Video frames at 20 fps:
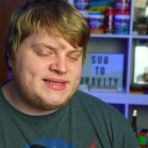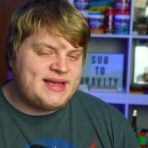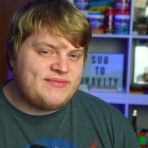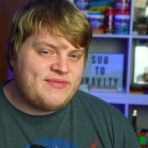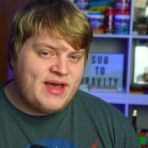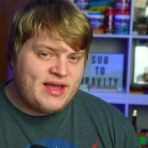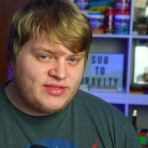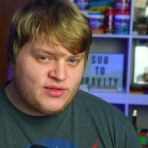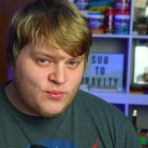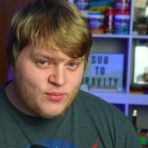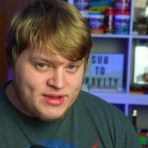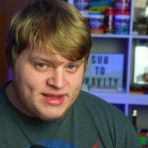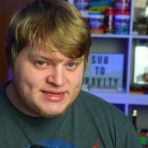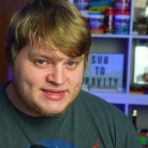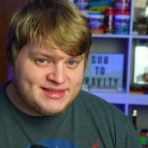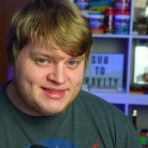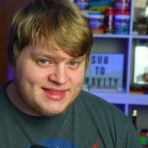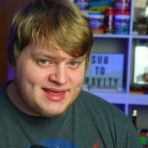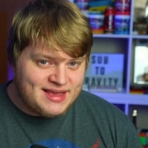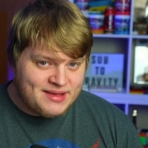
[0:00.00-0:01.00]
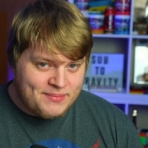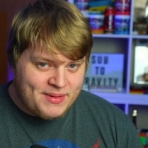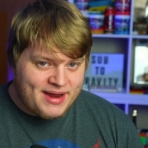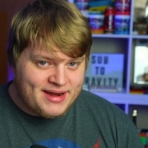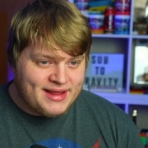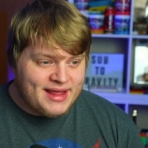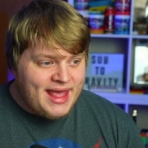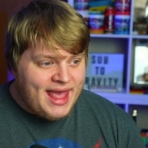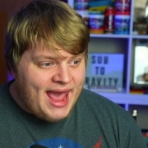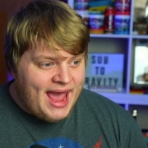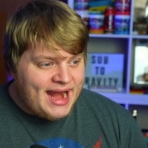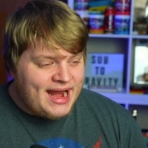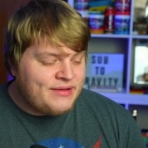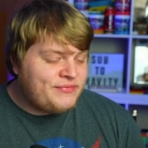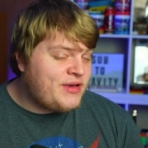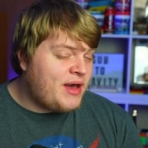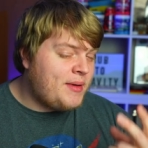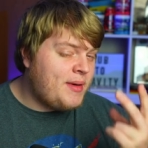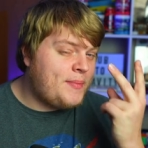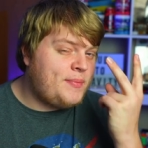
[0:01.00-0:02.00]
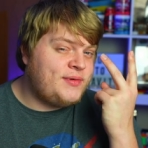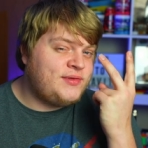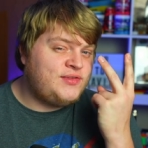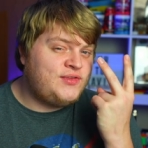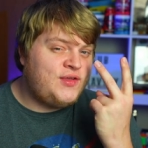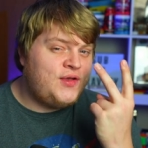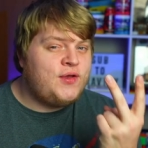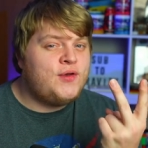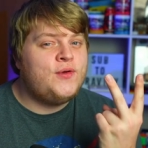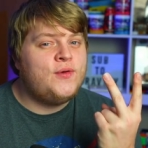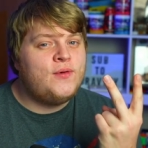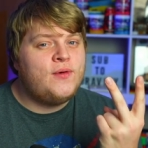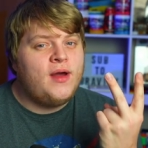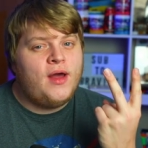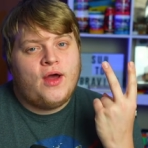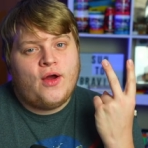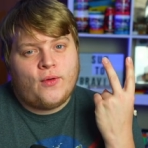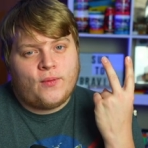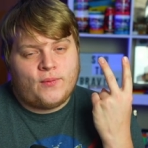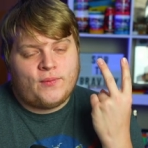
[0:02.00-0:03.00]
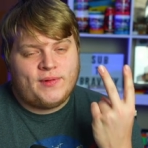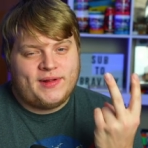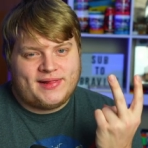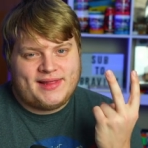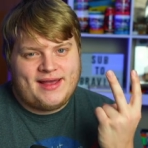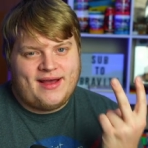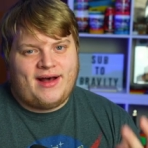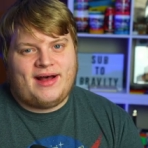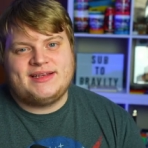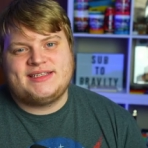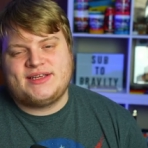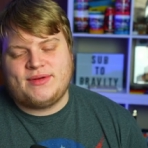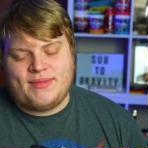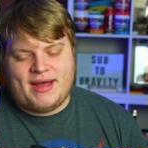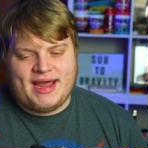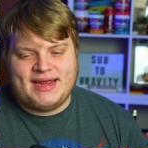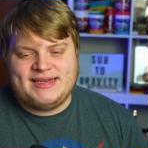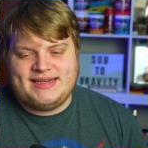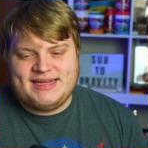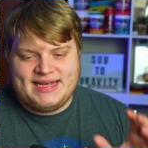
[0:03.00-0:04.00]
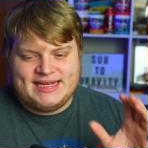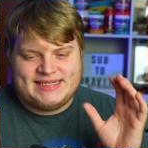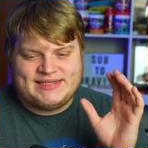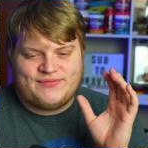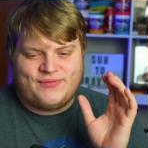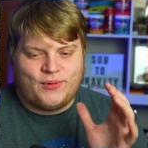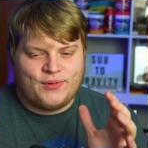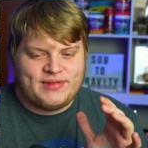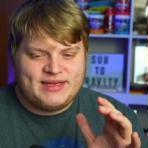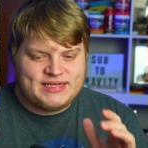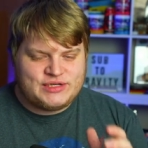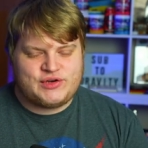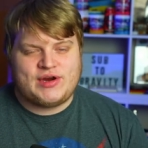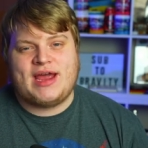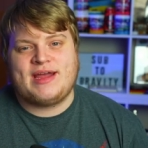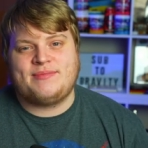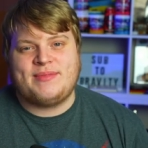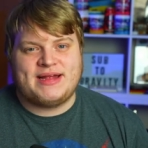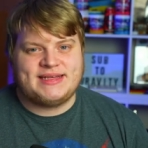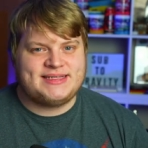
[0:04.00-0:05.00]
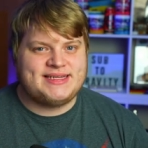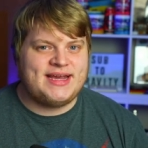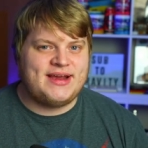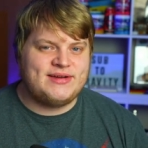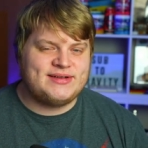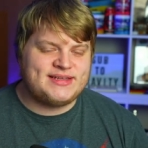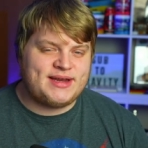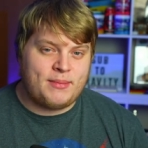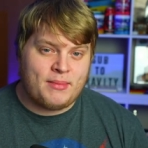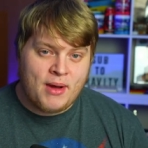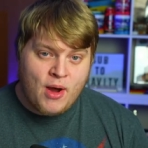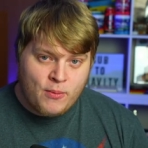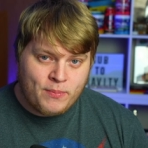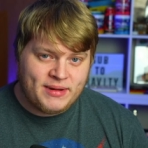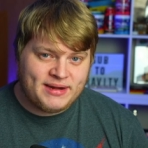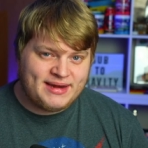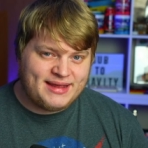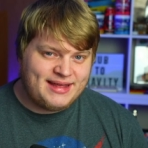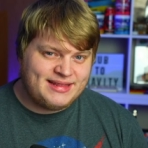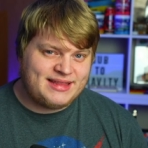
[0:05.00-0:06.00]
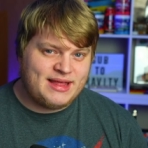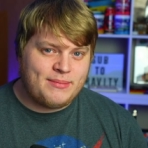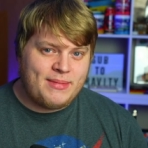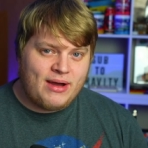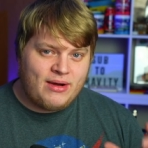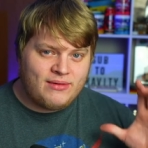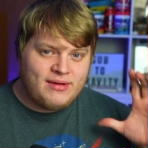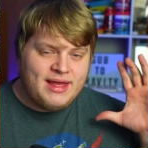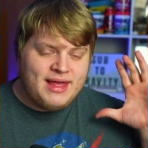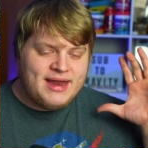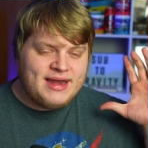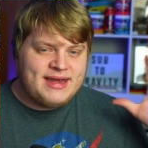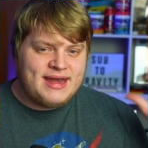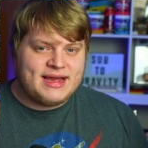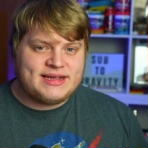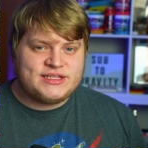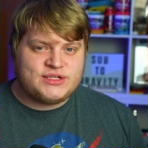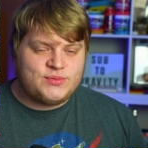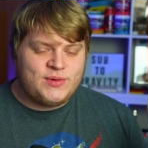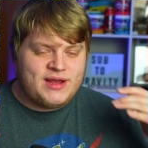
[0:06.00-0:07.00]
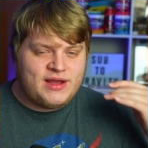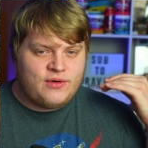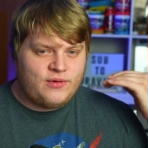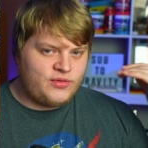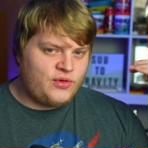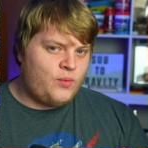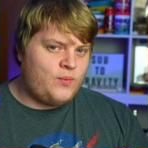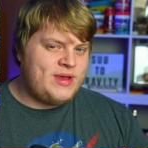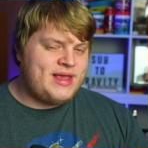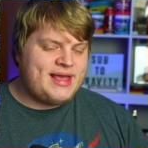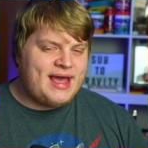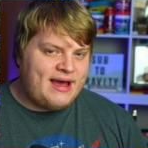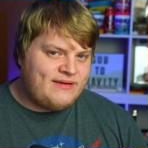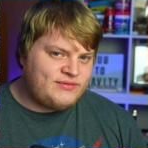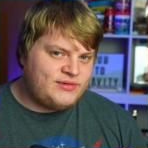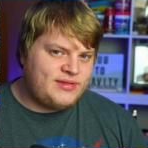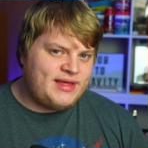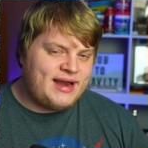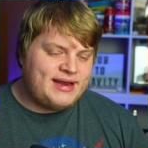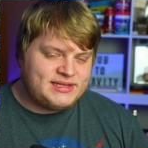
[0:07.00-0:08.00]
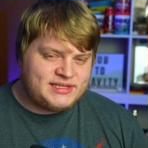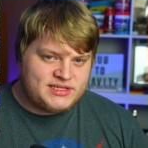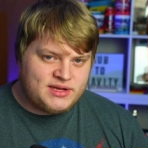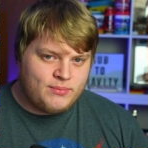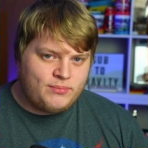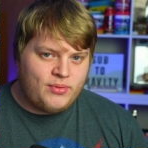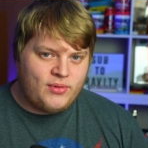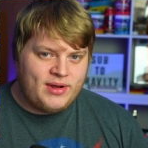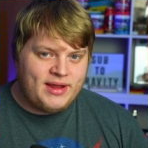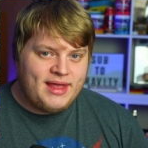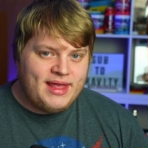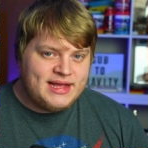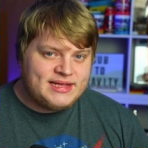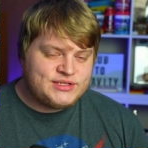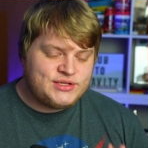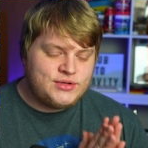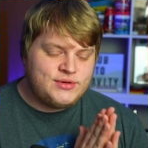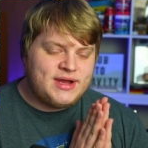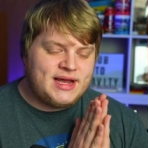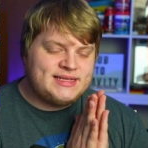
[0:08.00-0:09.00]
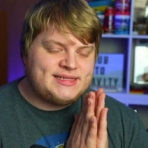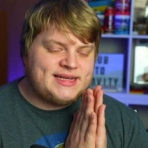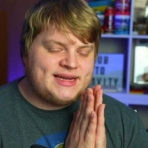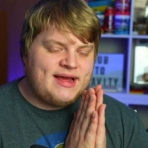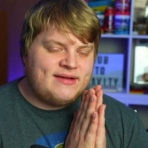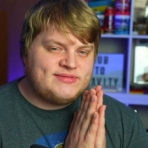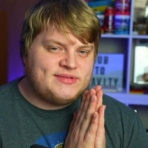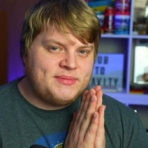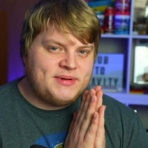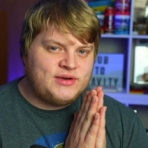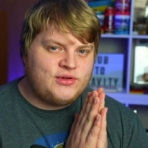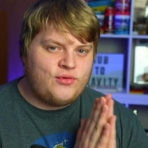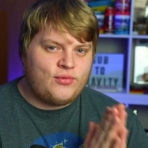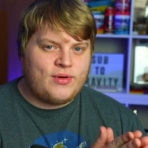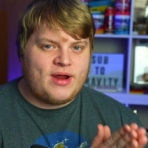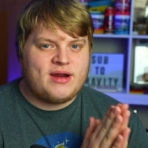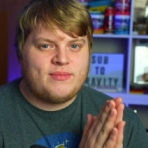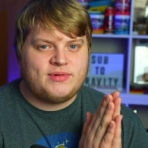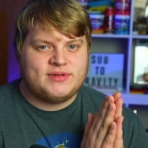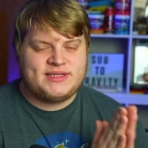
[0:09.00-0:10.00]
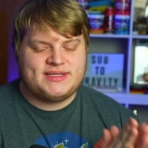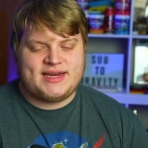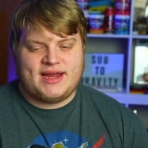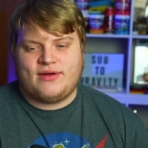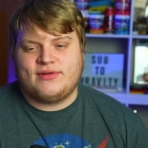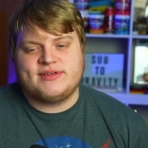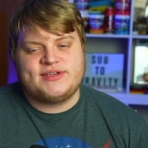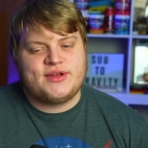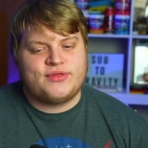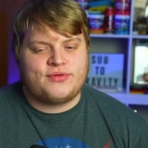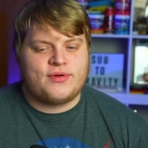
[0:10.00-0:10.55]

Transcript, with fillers: I've had the week to think about it, and I've come up with two really awesome ideas for these track matte stingers, and I'm hoping to get them out next week or the week after that at some point, so you guys can have some incredible stingers to